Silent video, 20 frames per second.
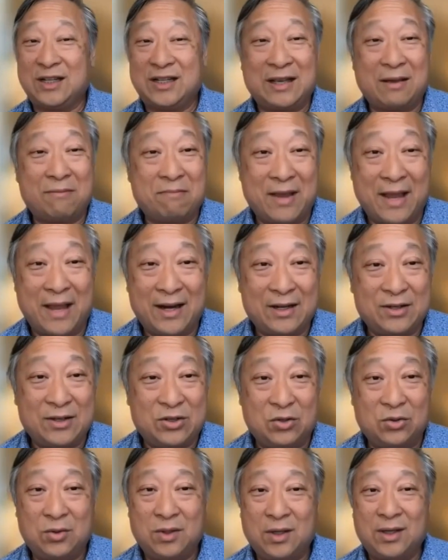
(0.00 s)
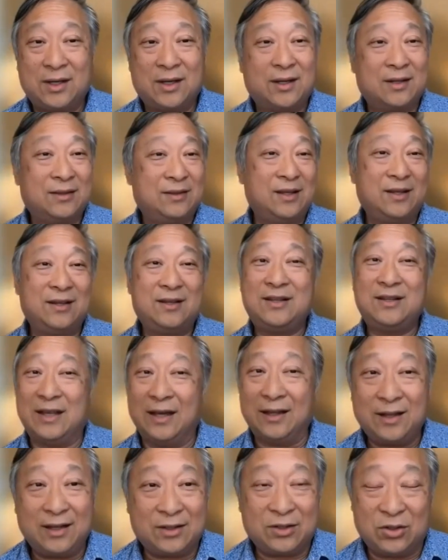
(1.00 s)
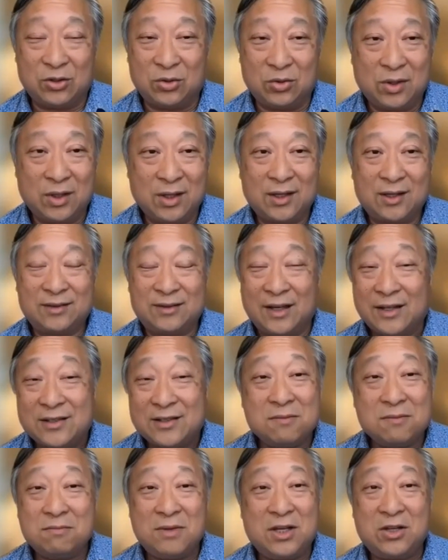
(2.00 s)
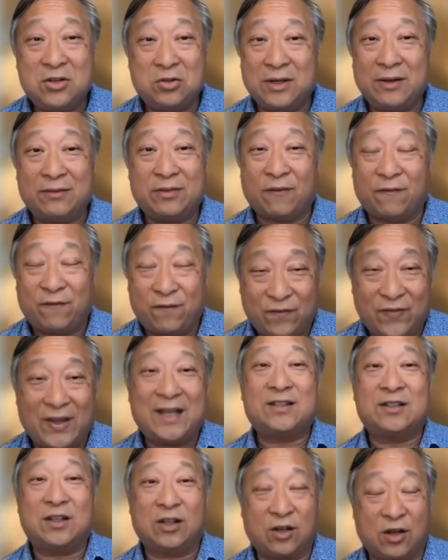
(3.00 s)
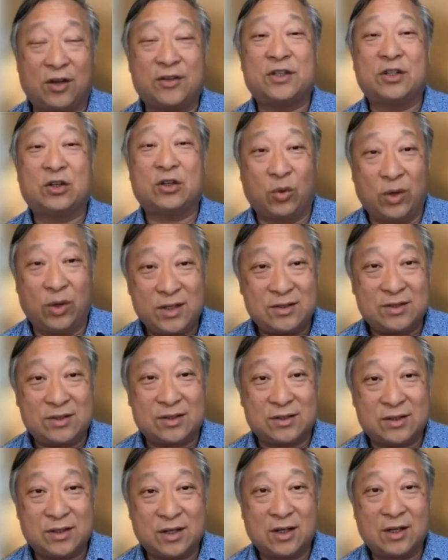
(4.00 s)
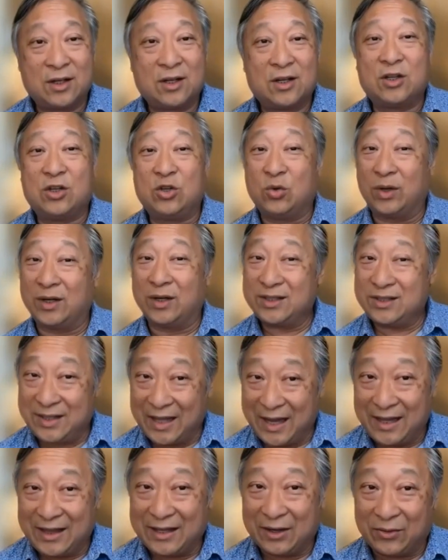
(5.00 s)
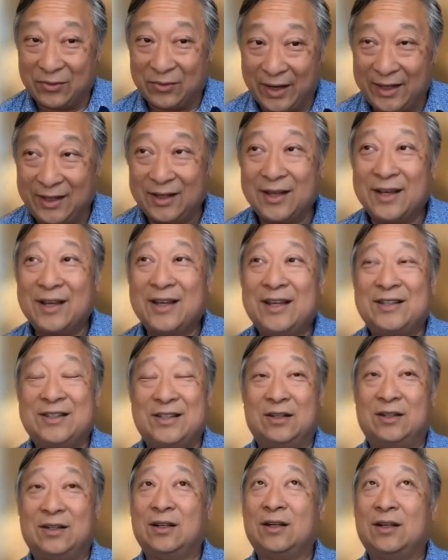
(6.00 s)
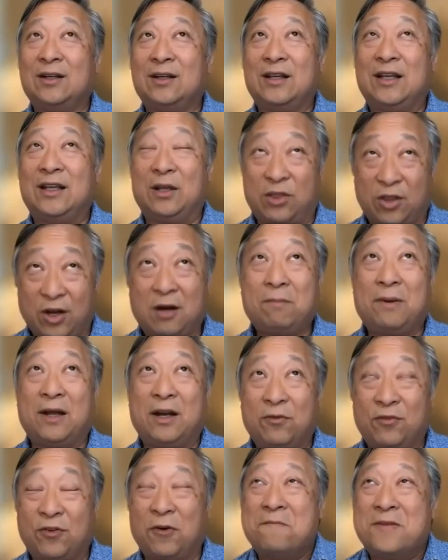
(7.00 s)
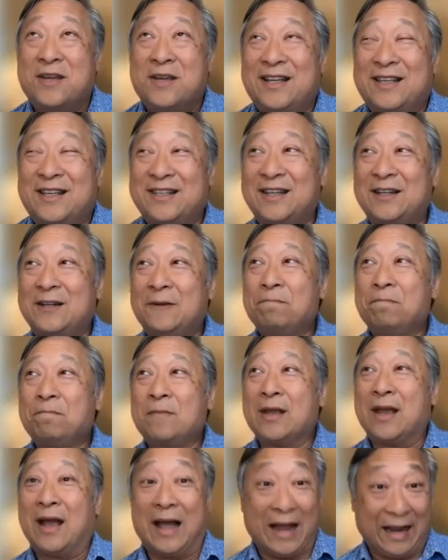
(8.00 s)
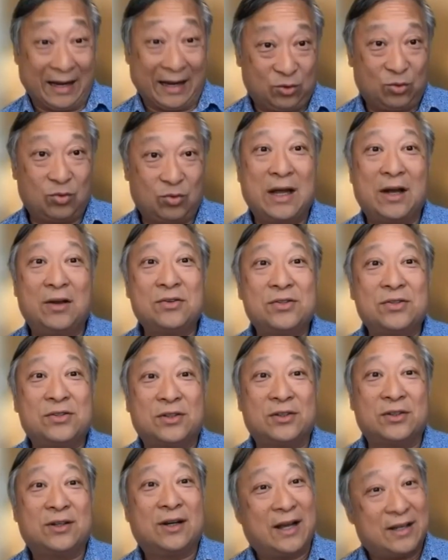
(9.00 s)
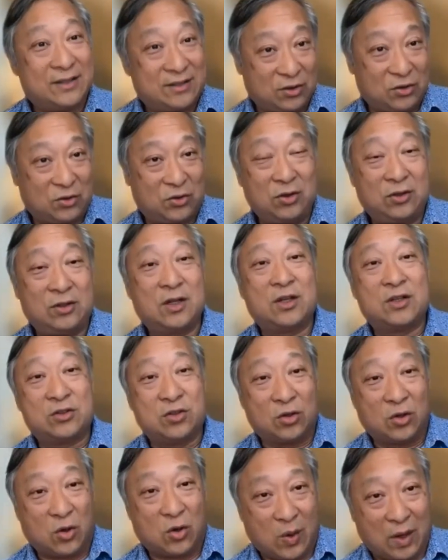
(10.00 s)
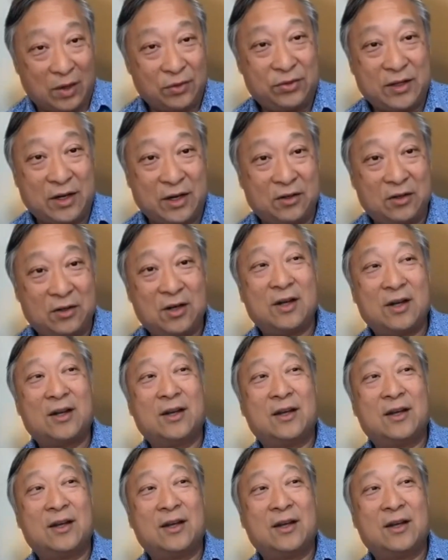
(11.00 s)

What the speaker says: didn't get mad at you, didn't yell at you, doesn't mean you don't have to face the consequences. You understand that, right? He said, he thought about it for a minute. He said, I do now, sir. I said, good. So go out there,